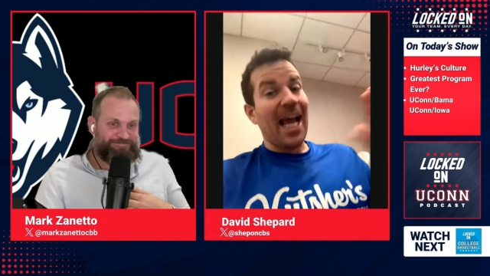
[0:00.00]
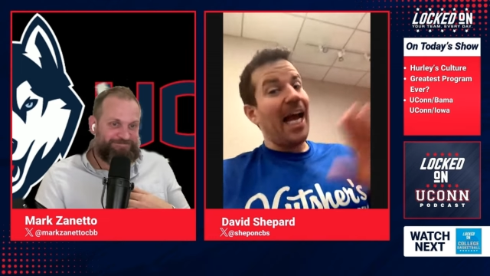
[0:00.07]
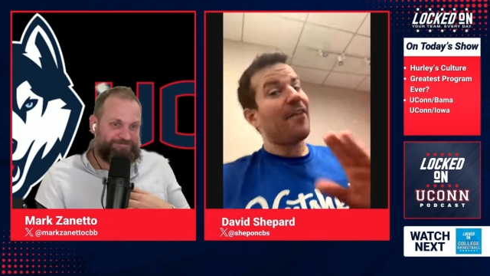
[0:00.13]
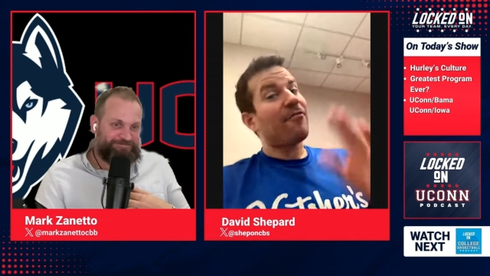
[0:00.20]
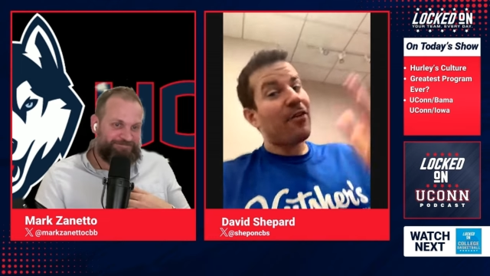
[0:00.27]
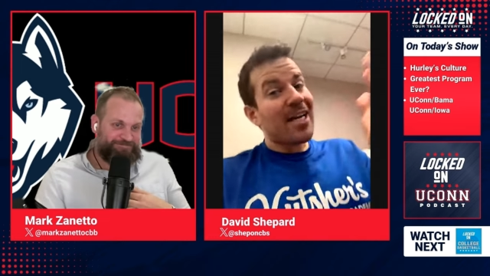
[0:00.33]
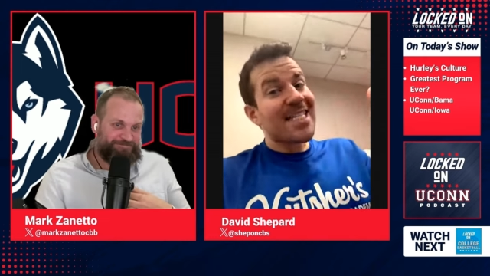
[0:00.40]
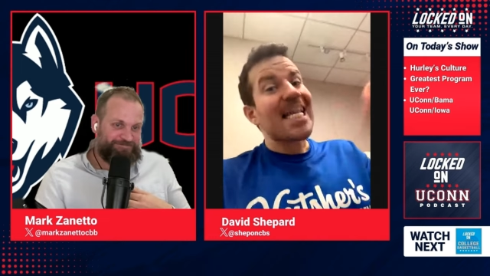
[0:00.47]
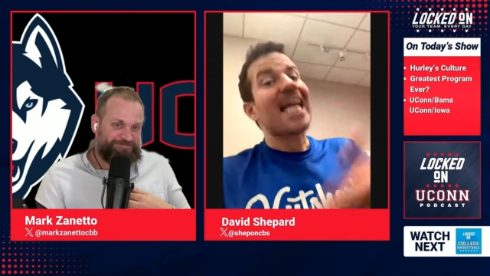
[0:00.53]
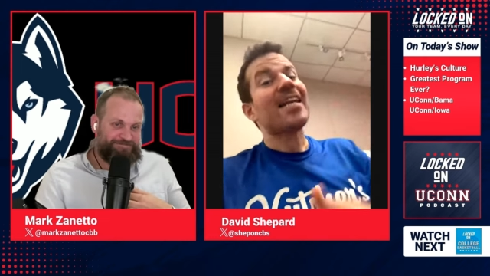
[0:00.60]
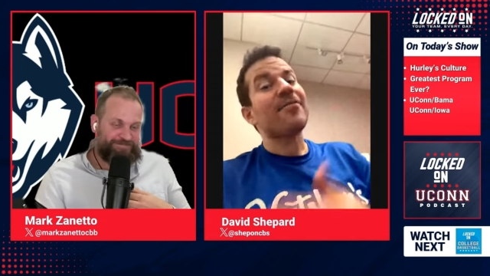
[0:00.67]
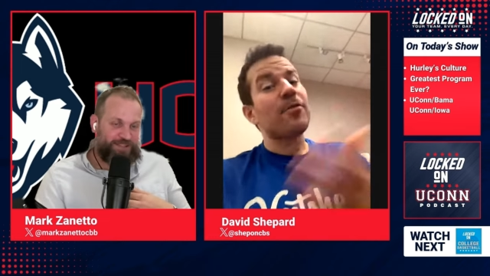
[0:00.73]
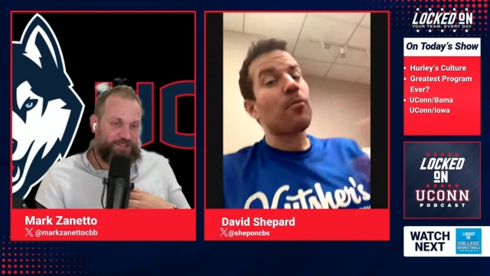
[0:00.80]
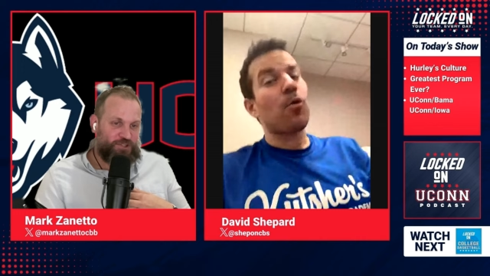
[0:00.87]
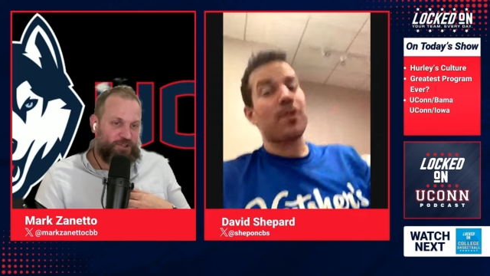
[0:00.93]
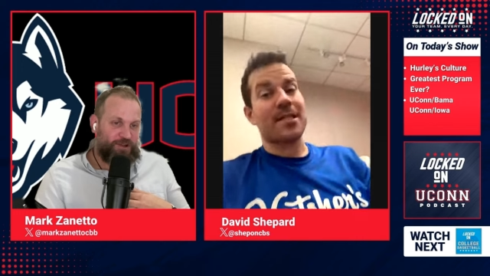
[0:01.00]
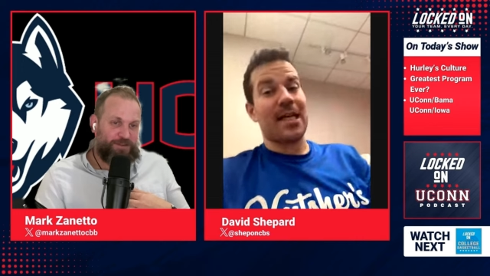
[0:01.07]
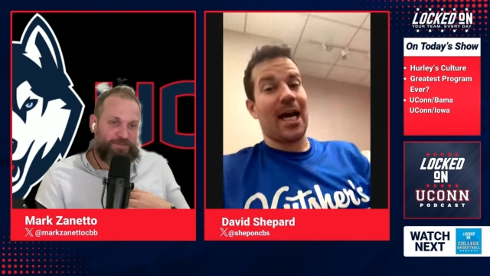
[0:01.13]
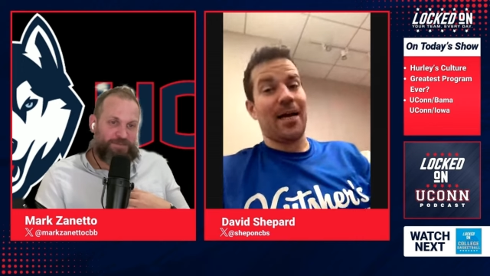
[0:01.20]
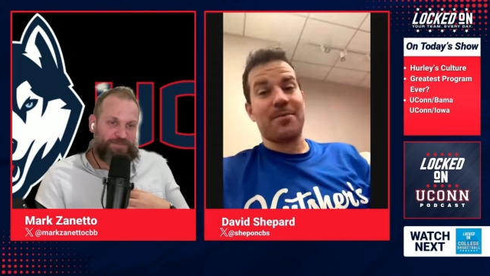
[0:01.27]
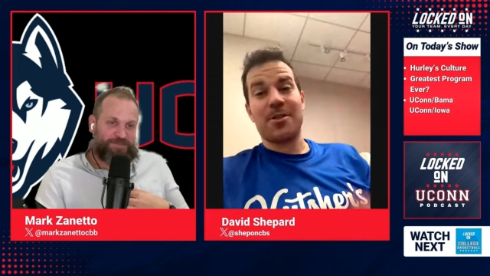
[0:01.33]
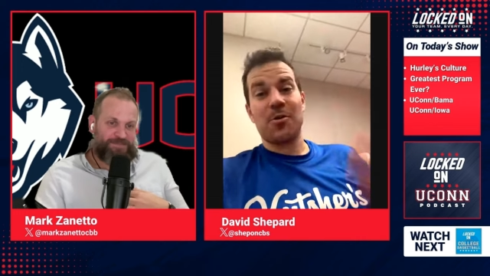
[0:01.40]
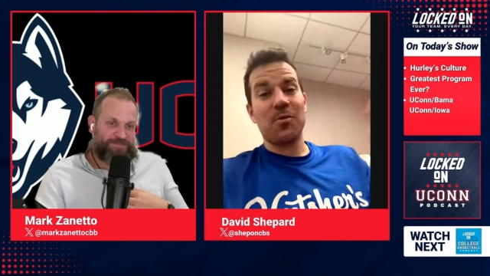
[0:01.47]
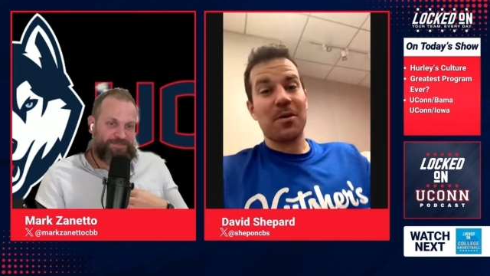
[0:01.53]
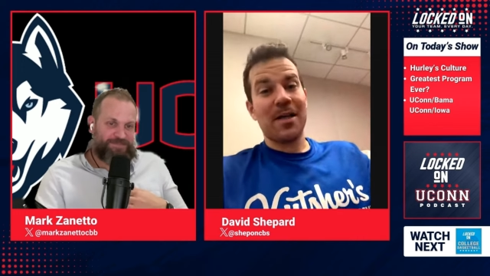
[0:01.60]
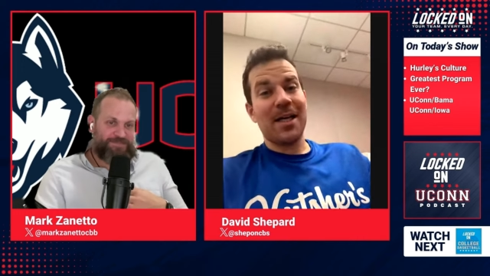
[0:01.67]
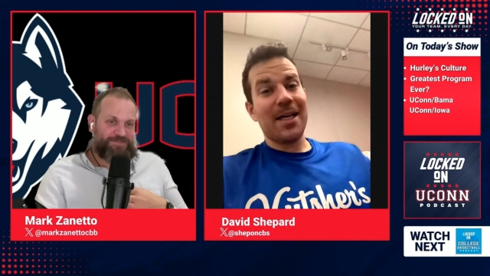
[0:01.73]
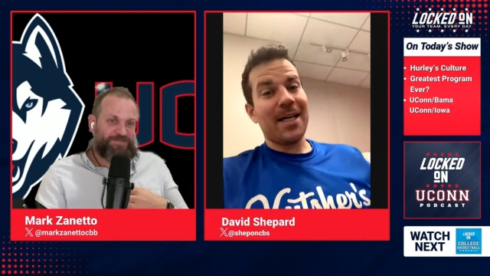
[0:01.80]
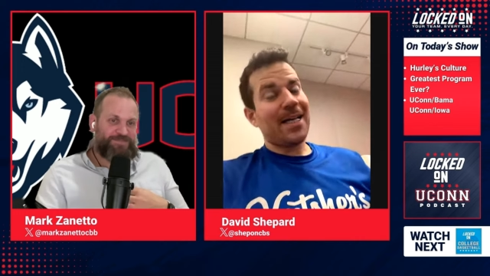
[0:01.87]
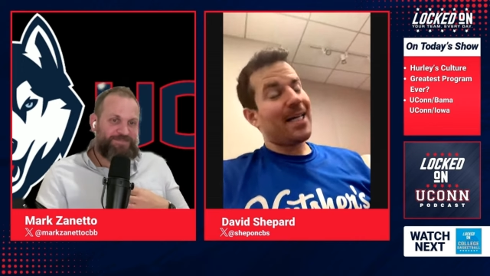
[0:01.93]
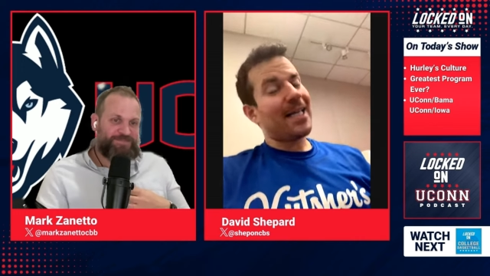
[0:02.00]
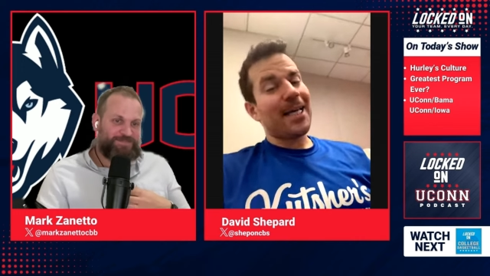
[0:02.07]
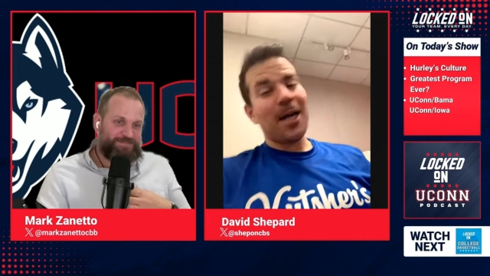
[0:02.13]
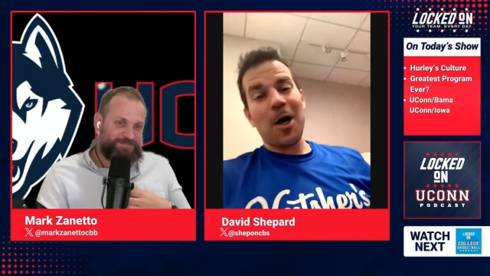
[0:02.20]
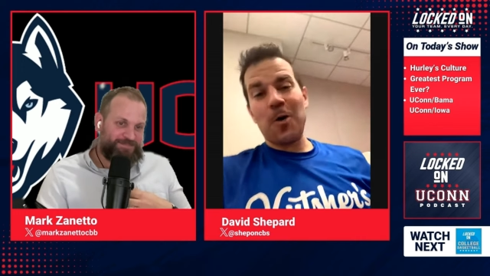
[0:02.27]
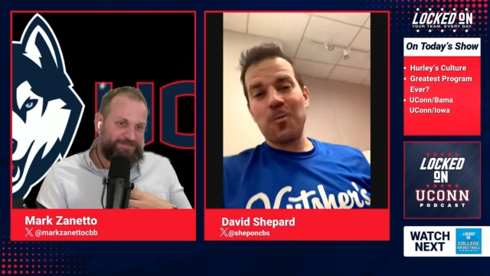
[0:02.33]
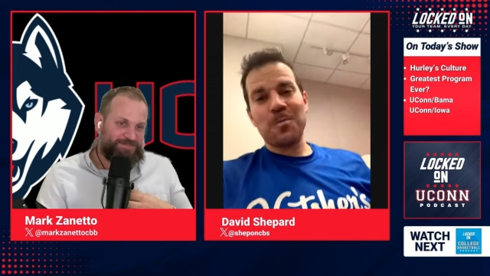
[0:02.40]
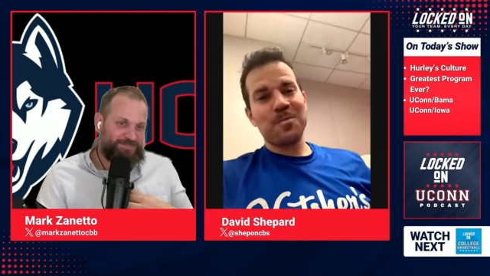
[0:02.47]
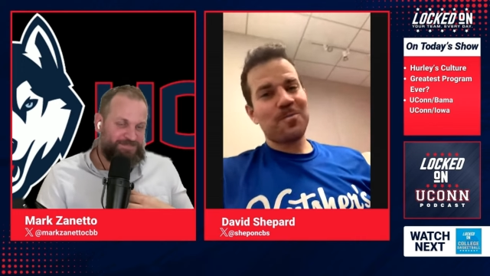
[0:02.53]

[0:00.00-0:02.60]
Speaker 1: And Friends had even more time. So, you know.